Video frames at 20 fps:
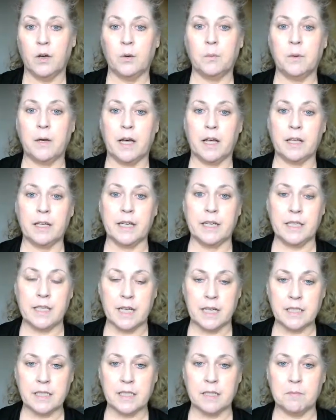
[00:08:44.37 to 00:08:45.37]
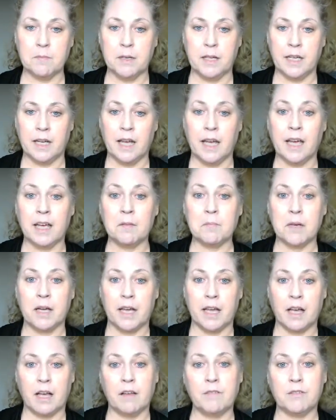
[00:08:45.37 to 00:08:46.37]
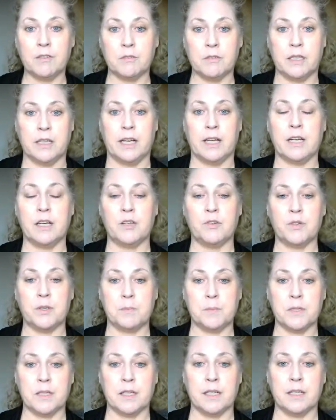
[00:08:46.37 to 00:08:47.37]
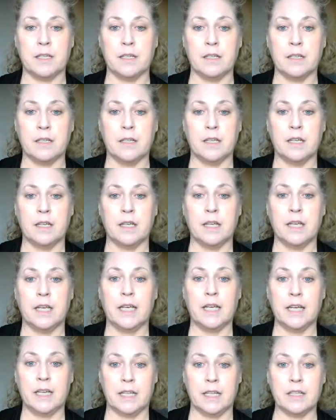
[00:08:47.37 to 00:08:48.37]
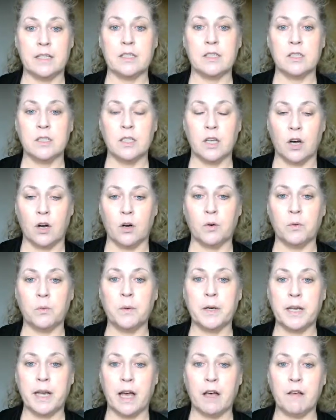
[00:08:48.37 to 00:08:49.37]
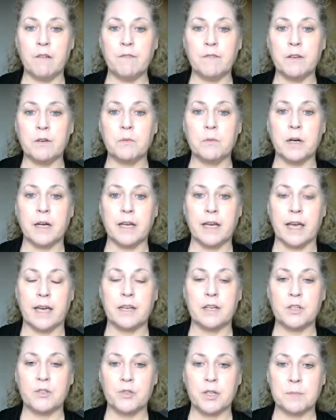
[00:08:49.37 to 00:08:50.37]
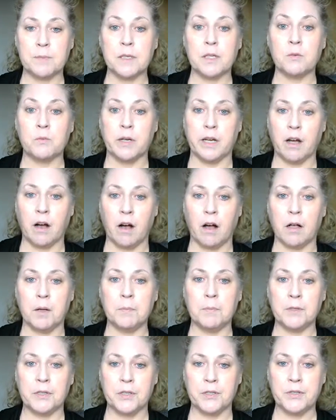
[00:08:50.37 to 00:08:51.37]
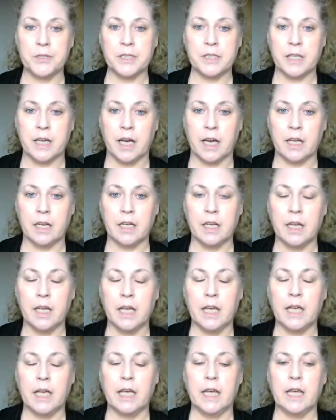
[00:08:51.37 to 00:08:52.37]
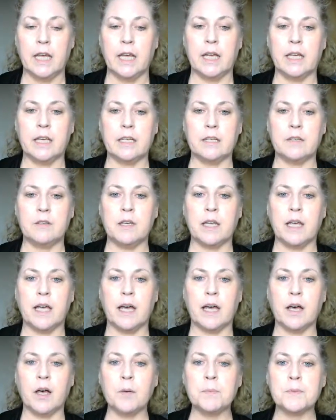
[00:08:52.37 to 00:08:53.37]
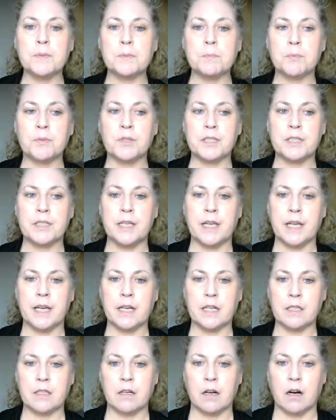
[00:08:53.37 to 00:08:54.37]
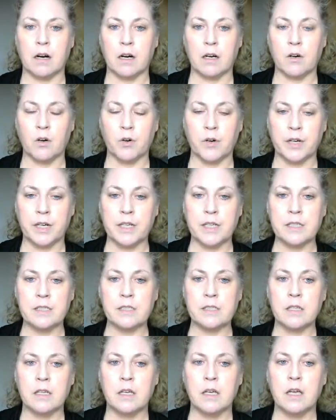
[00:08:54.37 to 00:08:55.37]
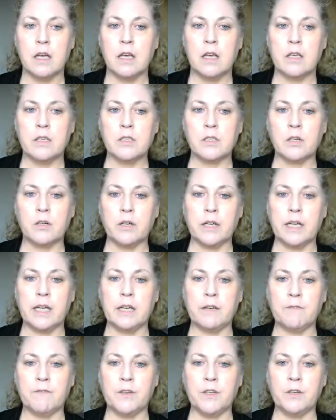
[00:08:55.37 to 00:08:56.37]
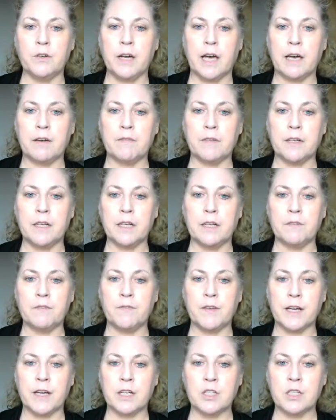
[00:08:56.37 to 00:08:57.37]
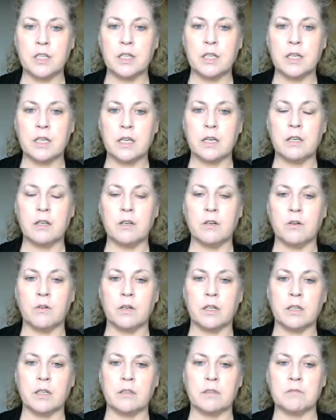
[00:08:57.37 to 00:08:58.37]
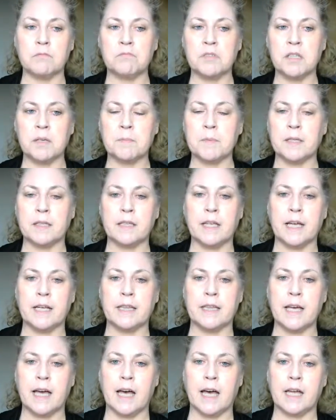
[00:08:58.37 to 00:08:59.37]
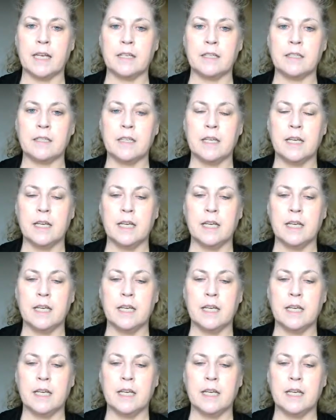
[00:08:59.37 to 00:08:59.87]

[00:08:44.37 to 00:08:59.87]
Well, he tested me, and my alpha-1 antitrypsin is low. What alpha-1 antitrypsin, we all produce that. It helps protect our organs. So if you have an infection or something like that